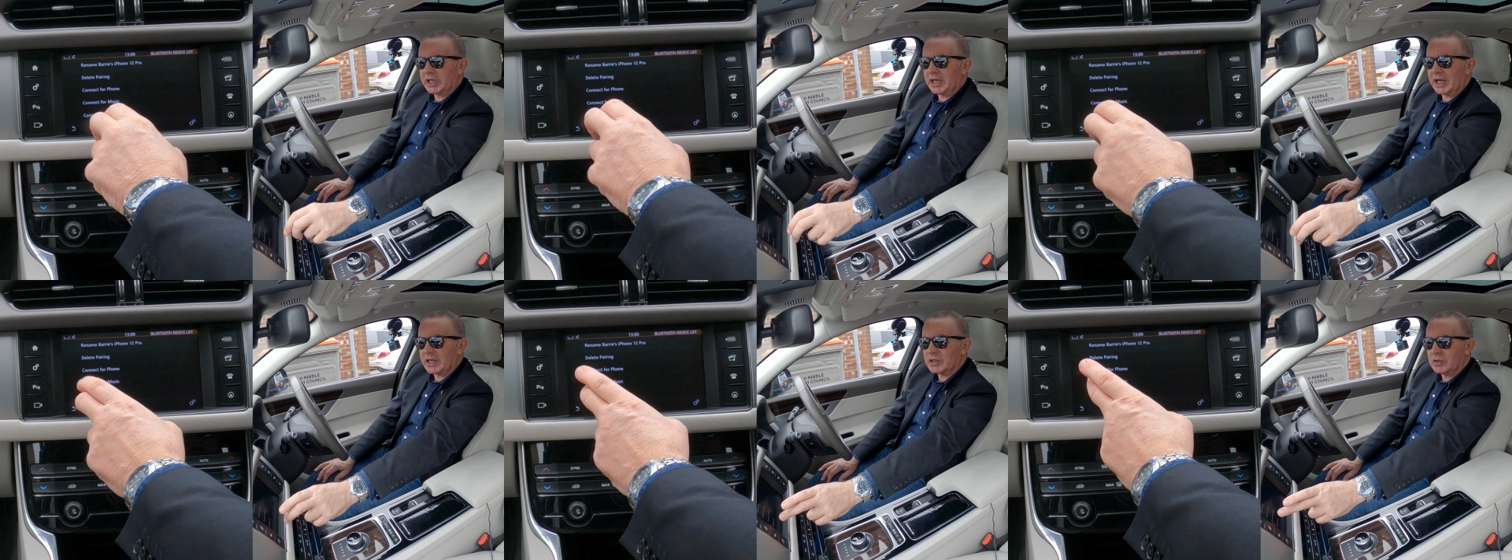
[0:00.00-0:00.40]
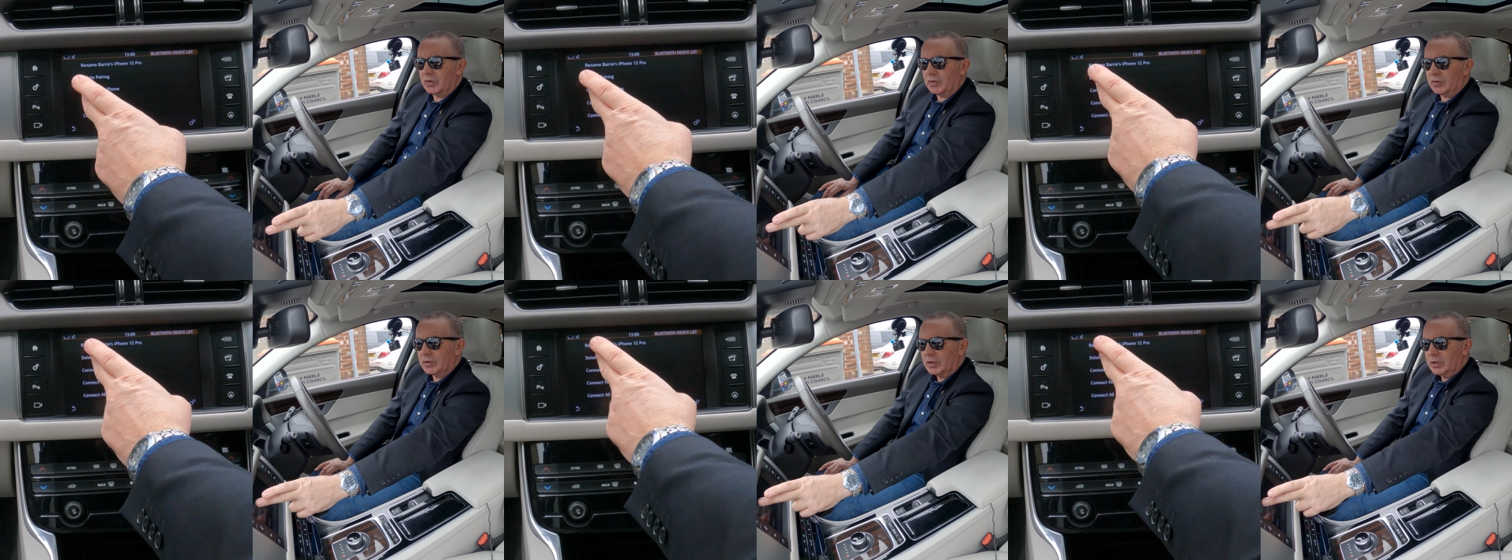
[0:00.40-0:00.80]
connect
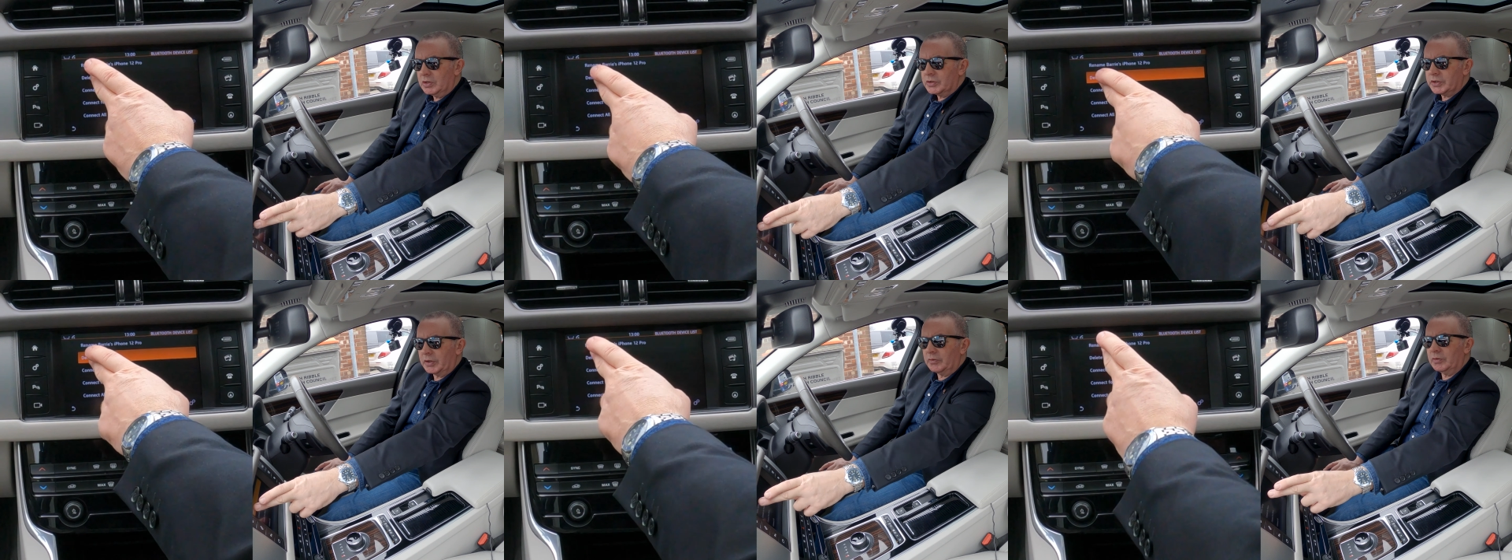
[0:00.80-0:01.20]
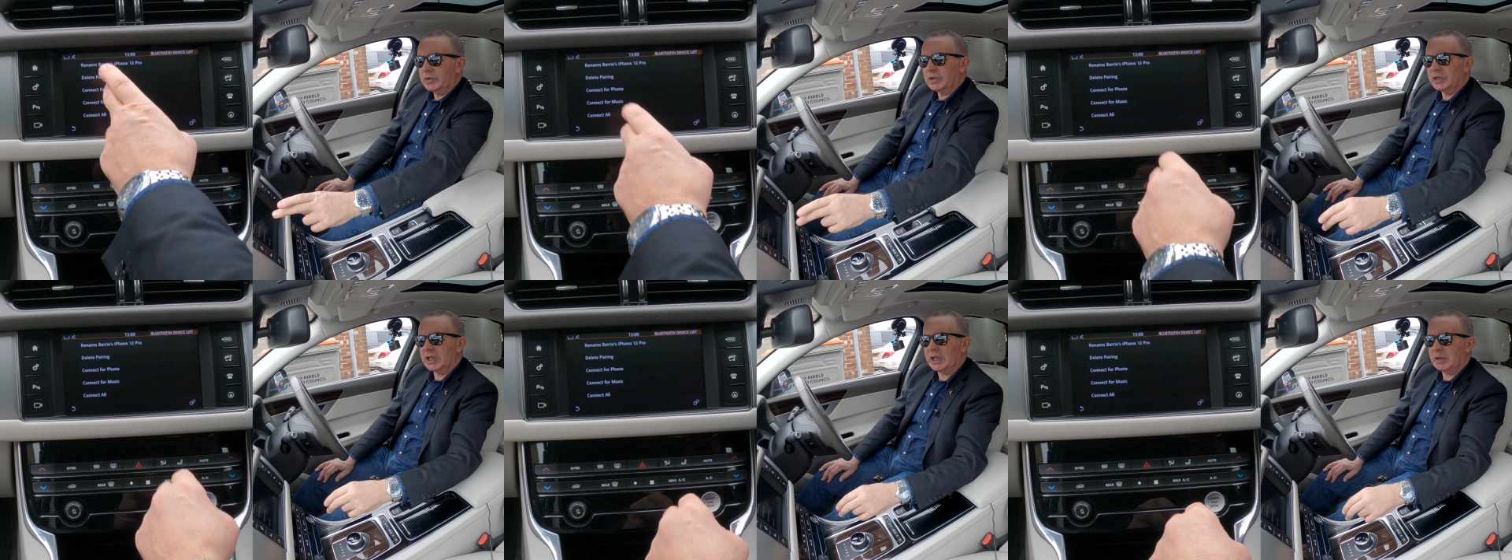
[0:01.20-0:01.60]
all. So
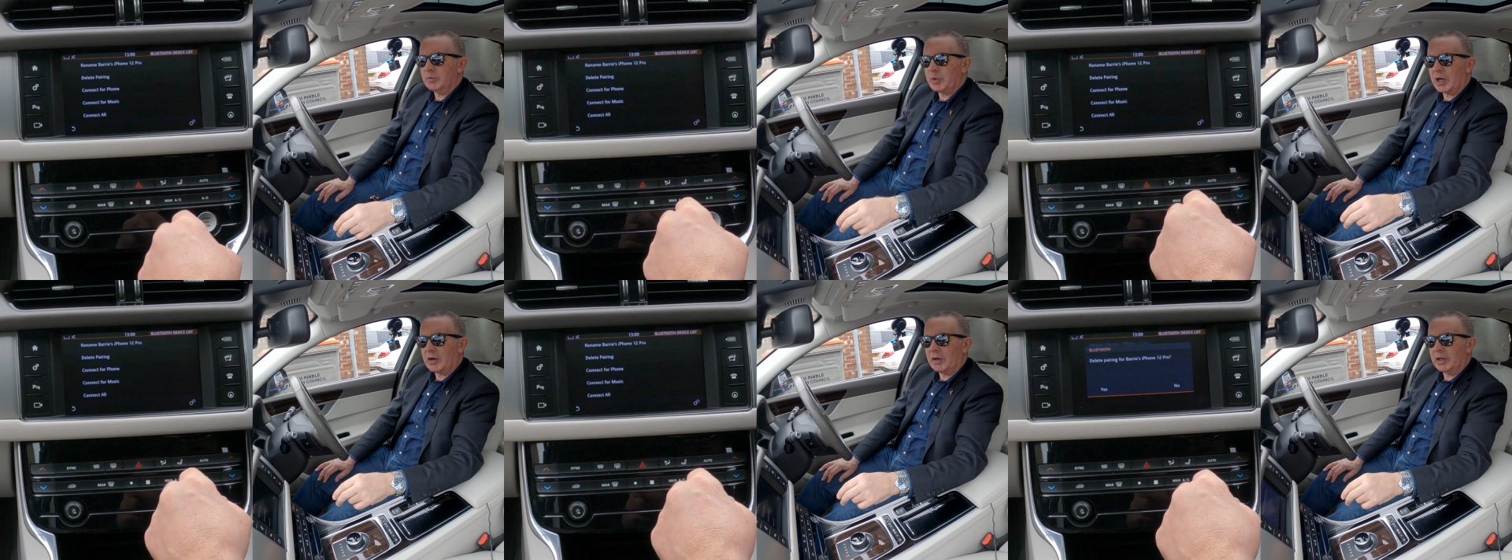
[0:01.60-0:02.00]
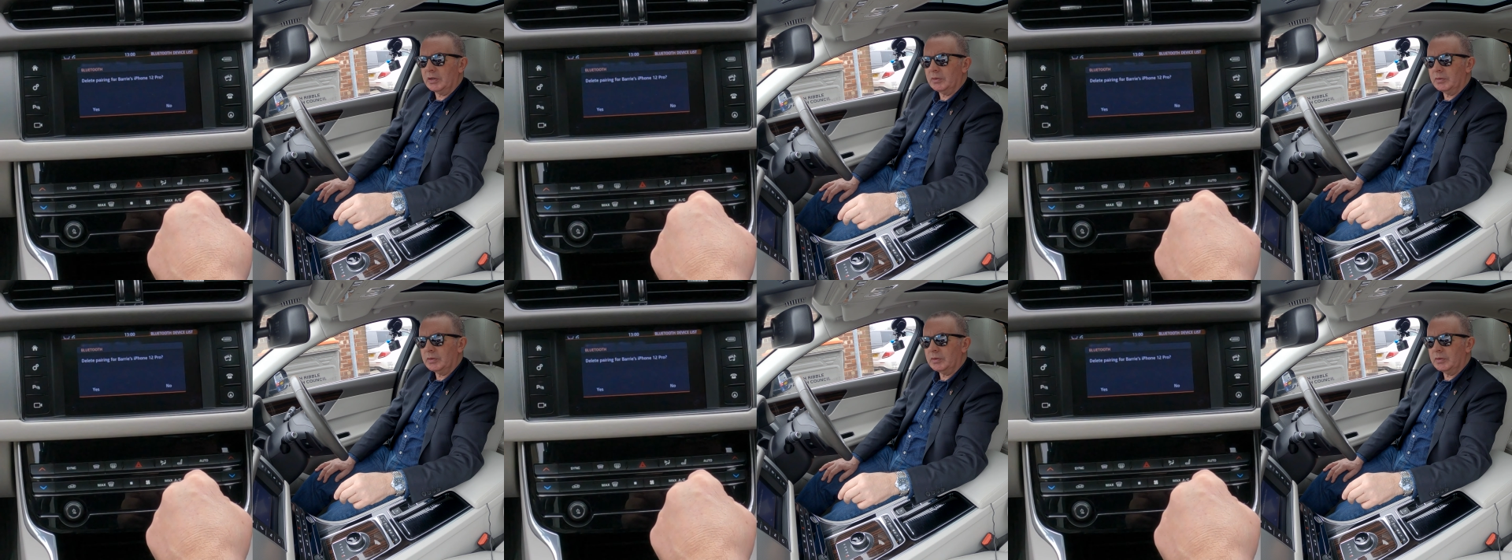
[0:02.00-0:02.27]
delete pairing.